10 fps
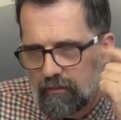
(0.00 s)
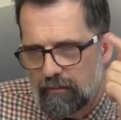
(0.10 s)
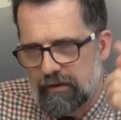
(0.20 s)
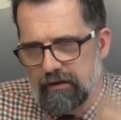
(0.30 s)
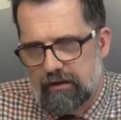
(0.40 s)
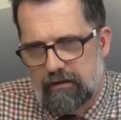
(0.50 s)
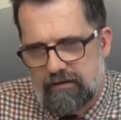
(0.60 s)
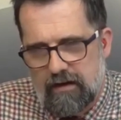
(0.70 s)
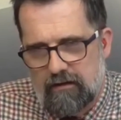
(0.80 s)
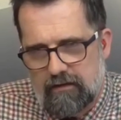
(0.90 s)
bleeding, is
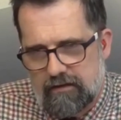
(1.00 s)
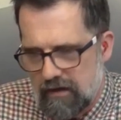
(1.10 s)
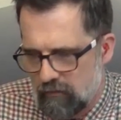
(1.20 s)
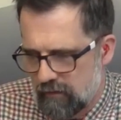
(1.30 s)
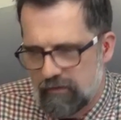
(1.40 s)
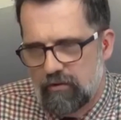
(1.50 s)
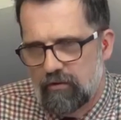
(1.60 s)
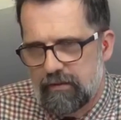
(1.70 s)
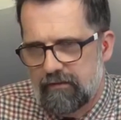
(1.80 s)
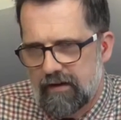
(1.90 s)
that women
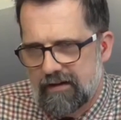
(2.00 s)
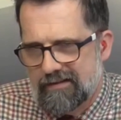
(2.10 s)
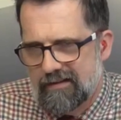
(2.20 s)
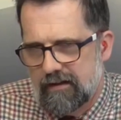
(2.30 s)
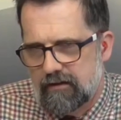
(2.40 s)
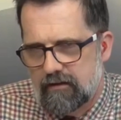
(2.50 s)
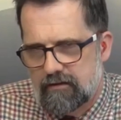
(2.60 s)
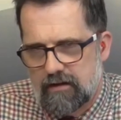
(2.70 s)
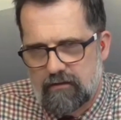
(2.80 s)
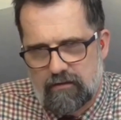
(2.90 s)
who've been vaccinated?
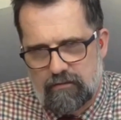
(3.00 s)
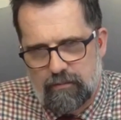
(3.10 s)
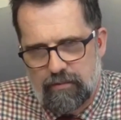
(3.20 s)
Is that the report?